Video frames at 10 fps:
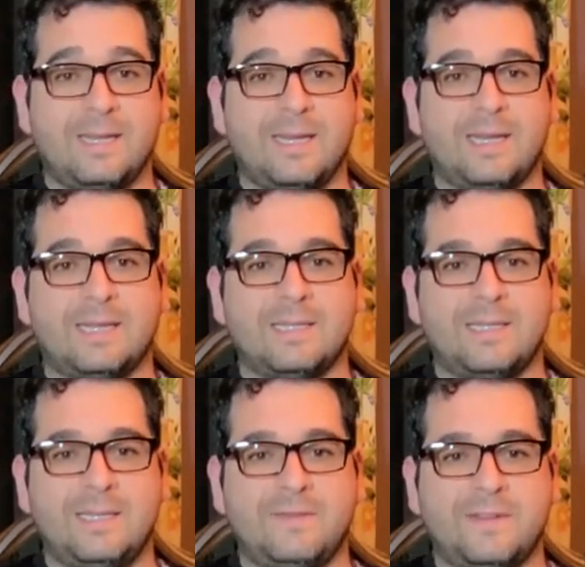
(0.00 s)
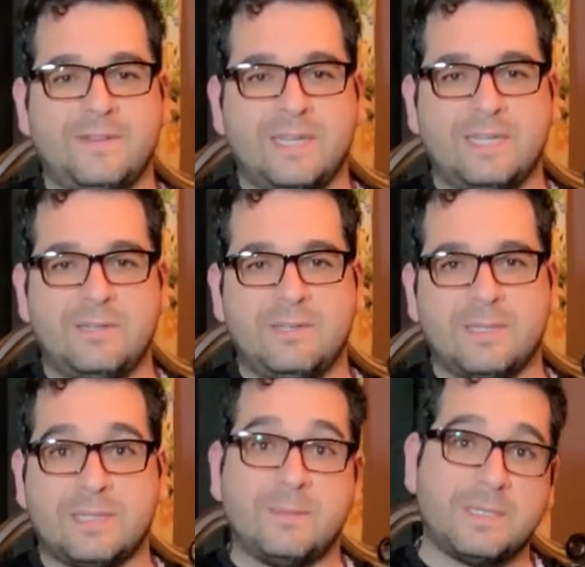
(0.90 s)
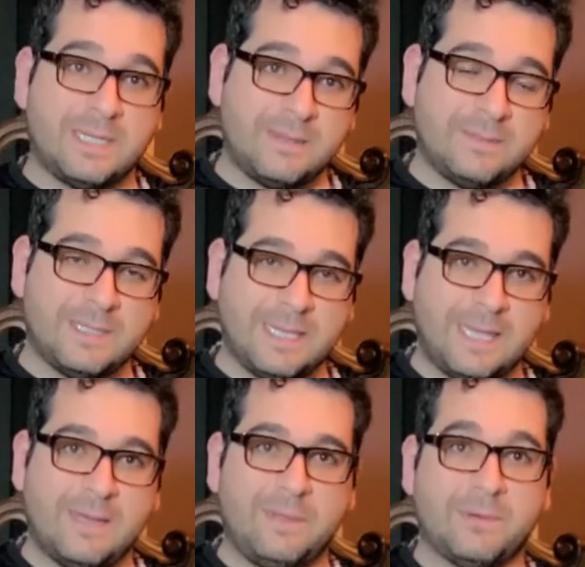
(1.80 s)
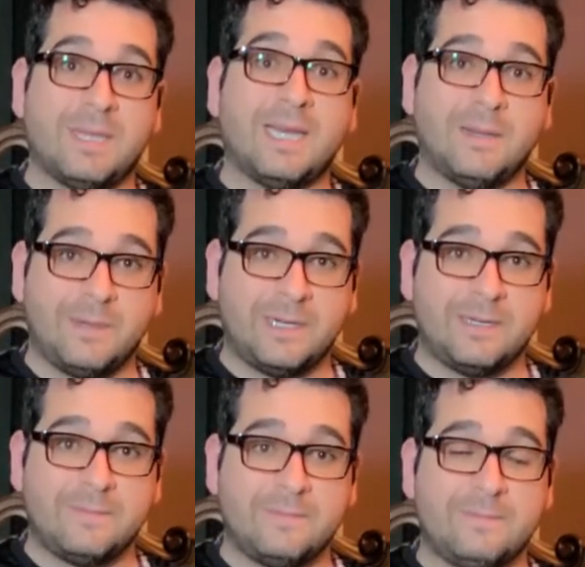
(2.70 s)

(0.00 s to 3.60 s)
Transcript: And even if they do it sometimes, they can't be relied upon.